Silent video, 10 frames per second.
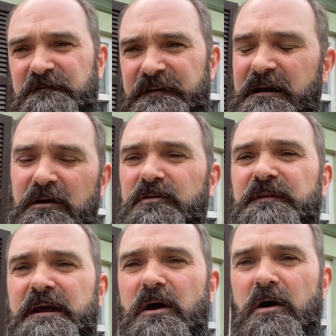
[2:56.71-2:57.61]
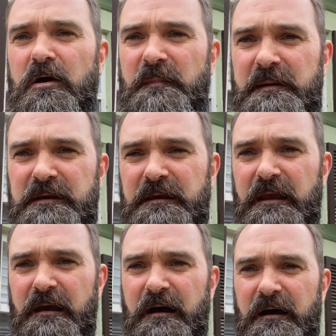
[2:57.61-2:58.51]
Figure out who they are. Or maybe
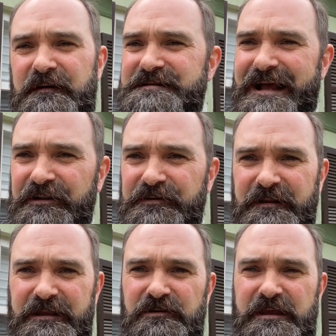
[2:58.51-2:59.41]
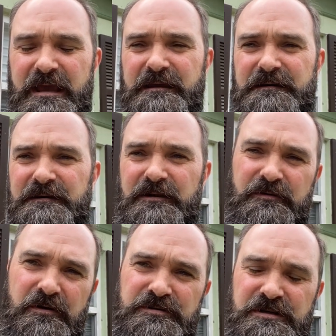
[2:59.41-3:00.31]
there's elderly who can't get to the
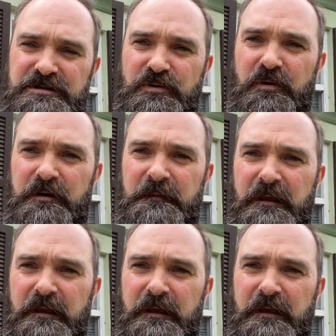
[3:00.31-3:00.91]
grocery store.